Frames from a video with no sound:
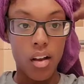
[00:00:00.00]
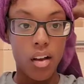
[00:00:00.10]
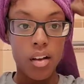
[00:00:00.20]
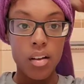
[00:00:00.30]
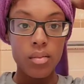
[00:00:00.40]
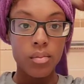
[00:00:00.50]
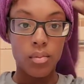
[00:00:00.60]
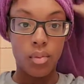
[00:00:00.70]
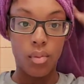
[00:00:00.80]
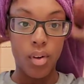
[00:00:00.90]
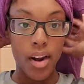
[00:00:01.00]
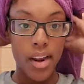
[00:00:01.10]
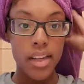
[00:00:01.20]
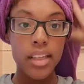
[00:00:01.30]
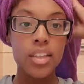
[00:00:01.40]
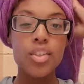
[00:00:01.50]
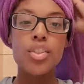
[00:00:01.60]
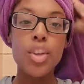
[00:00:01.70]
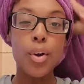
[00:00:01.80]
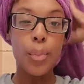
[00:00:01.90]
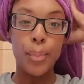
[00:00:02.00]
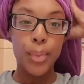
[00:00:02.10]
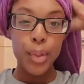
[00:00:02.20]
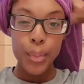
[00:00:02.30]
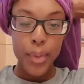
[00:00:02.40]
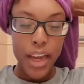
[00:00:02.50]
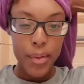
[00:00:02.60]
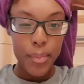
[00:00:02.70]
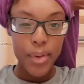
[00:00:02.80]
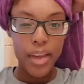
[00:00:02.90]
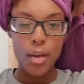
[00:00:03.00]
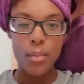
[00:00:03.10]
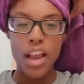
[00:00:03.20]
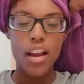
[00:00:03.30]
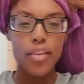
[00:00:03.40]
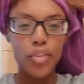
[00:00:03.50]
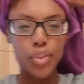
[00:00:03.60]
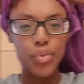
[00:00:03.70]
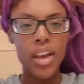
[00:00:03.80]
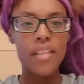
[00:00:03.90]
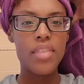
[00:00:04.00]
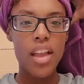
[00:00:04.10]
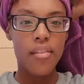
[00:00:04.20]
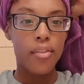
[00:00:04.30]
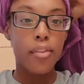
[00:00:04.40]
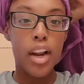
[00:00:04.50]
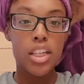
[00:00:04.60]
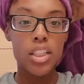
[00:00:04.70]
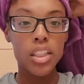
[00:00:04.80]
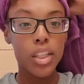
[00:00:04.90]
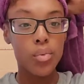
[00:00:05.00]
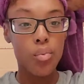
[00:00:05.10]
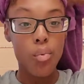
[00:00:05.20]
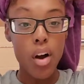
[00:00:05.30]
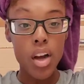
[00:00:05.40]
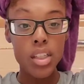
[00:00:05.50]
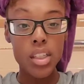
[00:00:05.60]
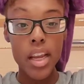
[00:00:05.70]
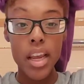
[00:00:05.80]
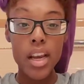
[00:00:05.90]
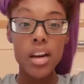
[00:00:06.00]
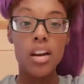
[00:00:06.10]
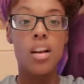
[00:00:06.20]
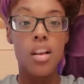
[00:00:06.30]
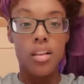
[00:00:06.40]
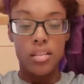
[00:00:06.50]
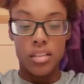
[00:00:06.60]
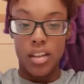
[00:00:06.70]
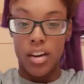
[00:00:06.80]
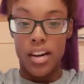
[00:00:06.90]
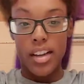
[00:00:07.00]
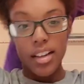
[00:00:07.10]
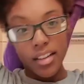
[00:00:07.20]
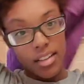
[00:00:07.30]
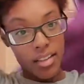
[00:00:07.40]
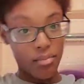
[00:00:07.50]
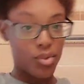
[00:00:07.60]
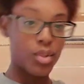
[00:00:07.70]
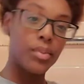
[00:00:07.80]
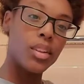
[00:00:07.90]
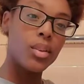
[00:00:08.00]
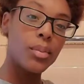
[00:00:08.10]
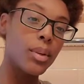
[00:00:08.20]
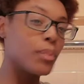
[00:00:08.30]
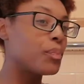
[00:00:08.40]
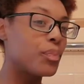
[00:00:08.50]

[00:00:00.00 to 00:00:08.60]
Alrighty, so boom, bada bam. After you have that freshly washed hair, sorry, I'm dripping a little bit.